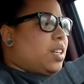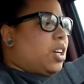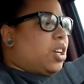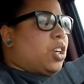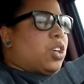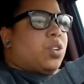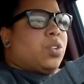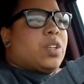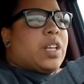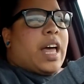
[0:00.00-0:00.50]
You
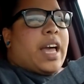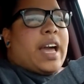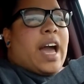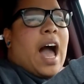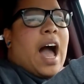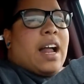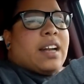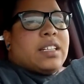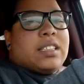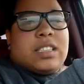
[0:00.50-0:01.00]
know, like,
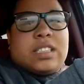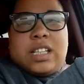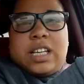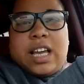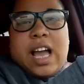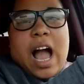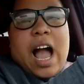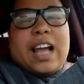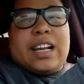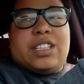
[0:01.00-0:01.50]

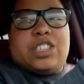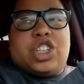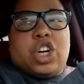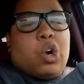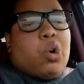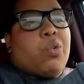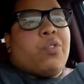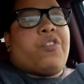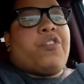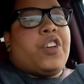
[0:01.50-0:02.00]
honestly, I
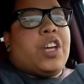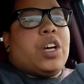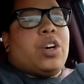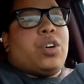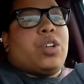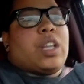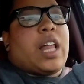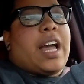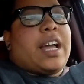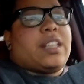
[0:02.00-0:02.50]
don't
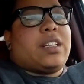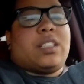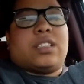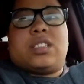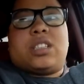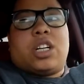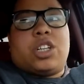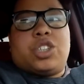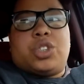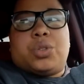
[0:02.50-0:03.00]
feel like the
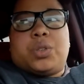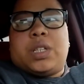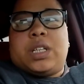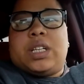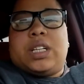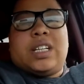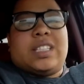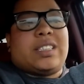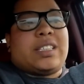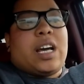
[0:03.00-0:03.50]

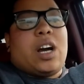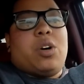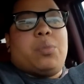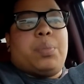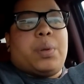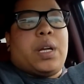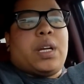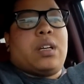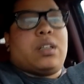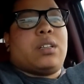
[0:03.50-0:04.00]
surgery is
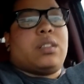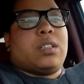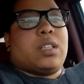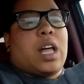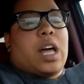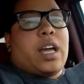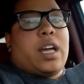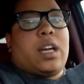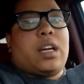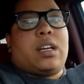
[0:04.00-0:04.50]
helping.
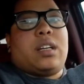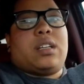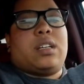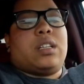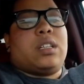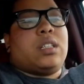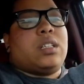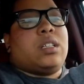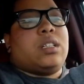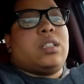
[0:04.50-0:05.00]
Like,
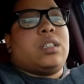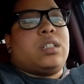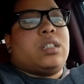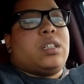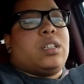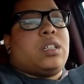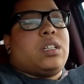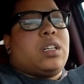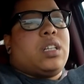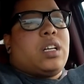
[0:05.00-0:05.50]

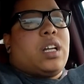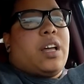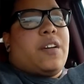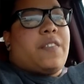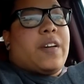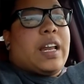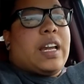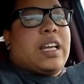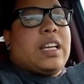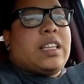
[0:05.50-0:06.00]

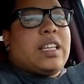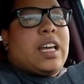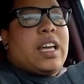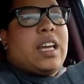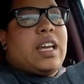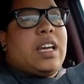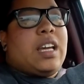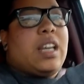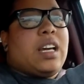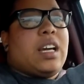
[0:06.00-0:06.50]
if
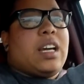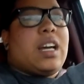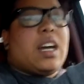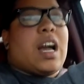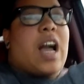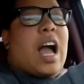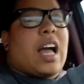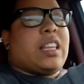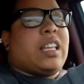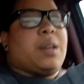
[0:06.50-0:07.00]
anything,
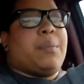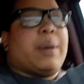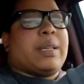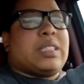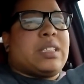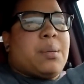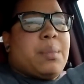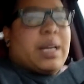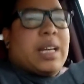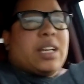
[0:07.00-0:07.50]
I think my
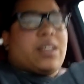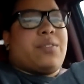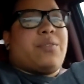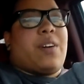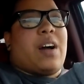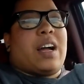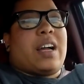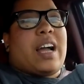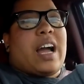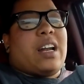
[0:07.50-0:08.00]
stomach
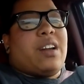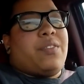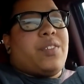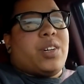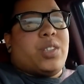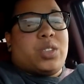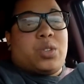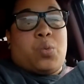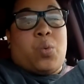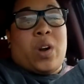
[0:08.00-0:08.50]
kind of
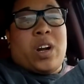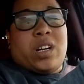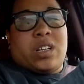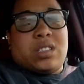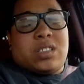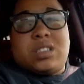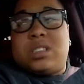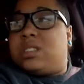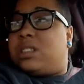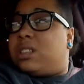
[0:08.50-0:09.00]
feels
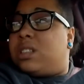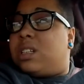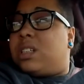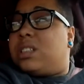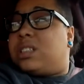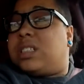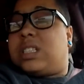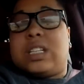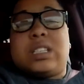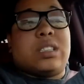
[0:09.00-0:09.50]
worse
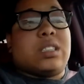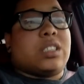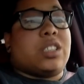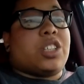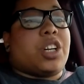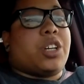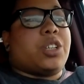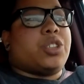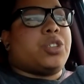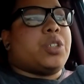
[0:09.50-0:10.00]
since the
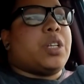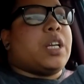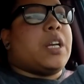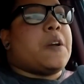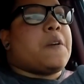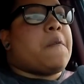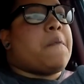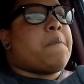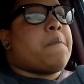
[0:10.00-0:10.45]
surgery.